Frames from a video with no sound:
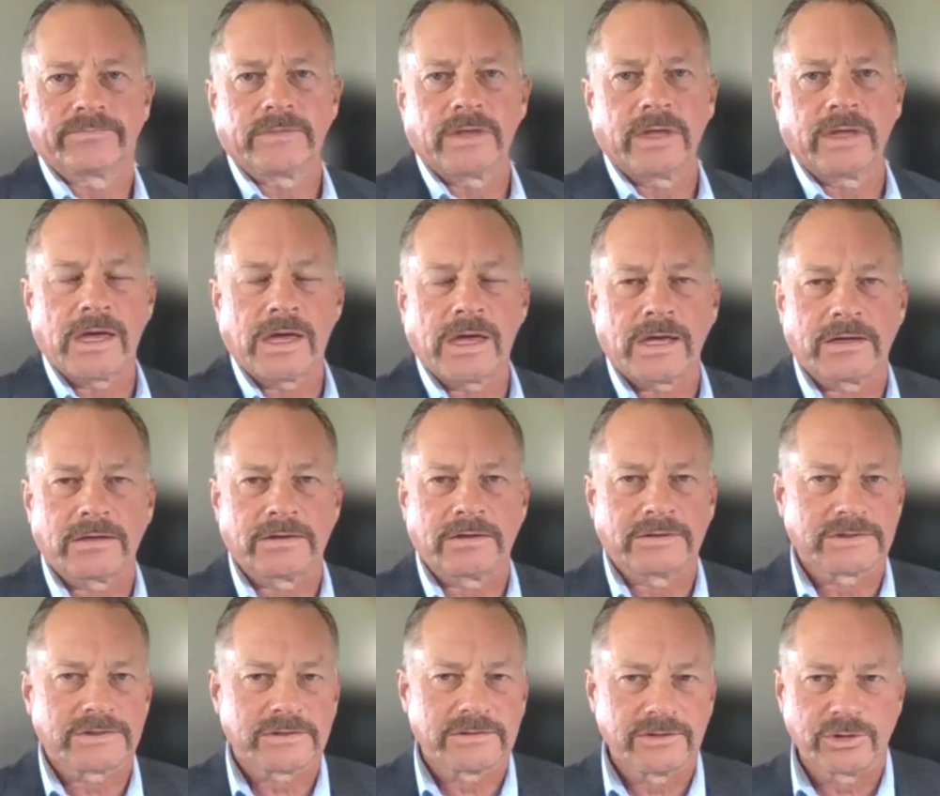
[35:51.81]
And
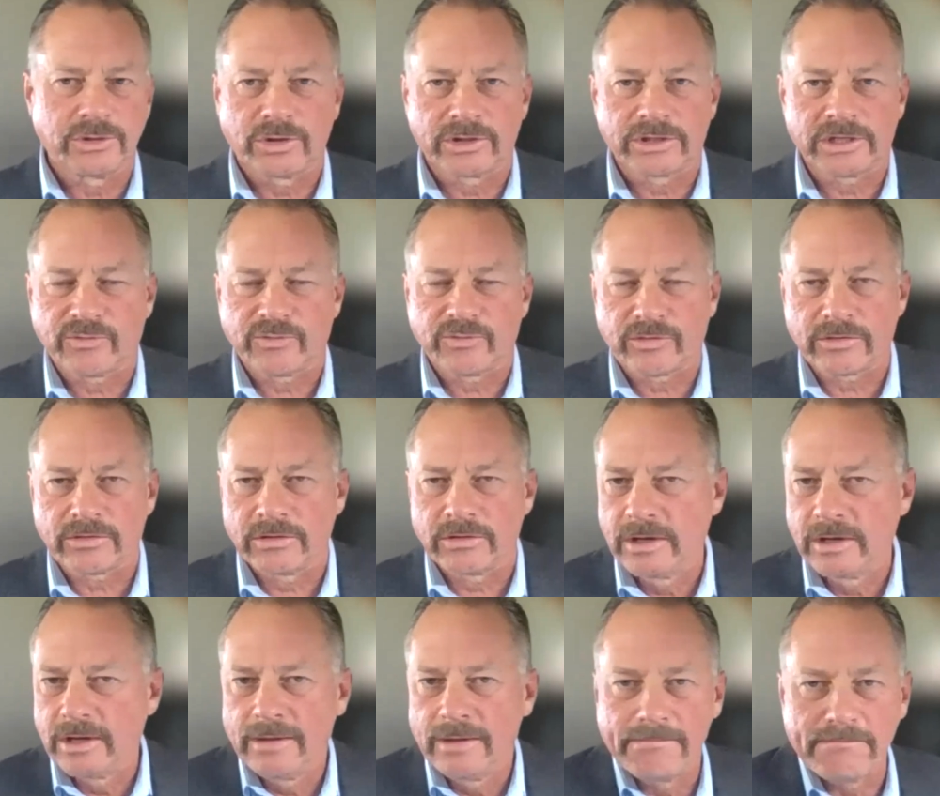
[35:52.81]
as you're looking for
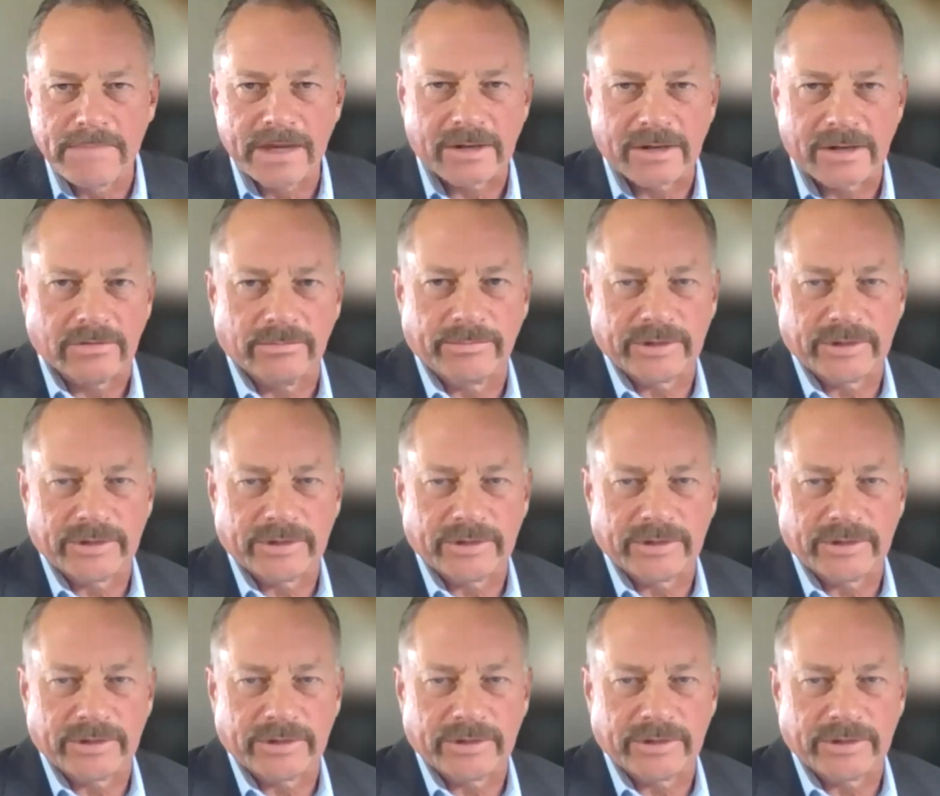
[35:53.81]
metal,